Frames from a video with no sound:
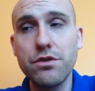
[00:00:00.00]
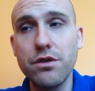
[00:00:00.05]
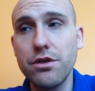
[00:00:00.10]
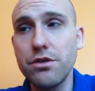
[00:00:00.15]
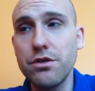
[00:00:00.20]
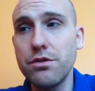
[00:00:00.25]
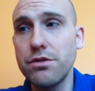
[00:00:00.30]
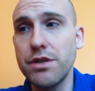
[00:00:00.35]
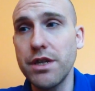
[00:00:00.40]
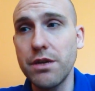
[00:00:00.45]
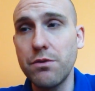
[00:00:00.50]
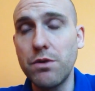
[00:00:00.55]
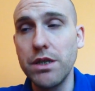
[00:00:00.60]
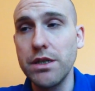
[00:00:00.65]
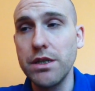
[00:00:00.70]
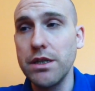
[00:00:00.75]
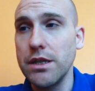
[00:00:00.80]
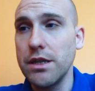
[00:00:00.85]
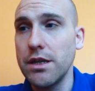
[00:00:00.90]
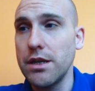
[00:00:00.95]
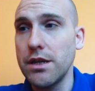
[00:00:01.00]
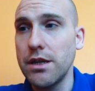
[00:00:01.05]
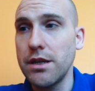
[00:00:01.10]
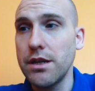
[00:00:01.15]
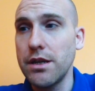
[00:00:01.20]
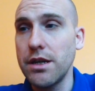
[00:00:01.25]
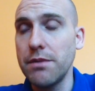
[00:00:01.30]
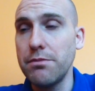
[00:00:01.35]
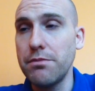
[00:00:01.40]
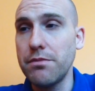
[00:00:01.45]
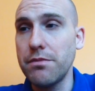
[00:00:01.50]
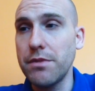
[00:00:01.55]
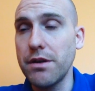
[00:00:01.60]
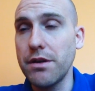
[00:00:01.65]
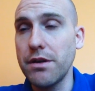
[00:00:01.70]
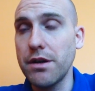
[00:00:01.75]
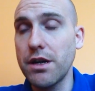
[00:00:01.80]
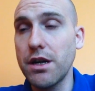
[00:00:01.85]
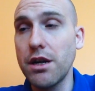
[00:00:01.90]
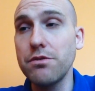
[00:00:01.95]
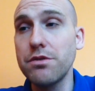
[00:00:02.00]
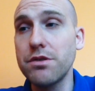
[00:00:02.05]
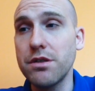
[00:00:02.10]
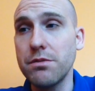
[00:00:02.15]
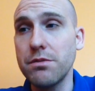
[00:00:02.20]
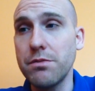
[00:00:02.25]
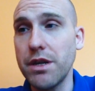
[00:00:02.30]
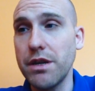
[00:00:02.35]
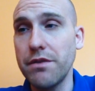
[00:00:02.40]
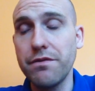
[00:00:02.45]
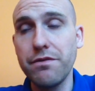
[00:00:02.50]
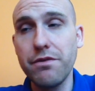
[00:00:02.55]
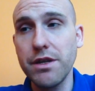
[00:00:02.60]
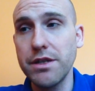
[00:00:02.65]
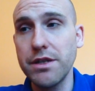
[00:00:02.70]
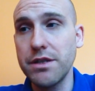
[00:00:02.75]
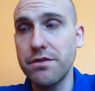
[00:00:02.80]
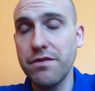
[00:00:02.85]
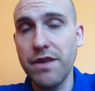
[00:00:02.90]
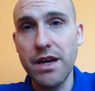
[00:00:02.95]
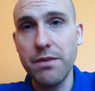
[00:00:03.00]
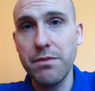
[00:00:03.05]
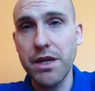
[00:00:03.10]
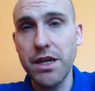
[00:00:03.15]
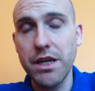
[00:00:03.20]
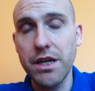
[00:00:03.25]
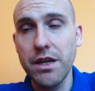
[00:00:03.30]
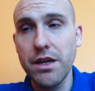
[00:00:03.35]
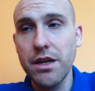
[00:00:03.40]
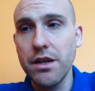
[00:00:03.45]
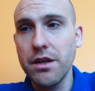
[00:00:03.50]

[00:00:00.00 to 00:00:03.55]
to lose anyone close to me, in friends, family,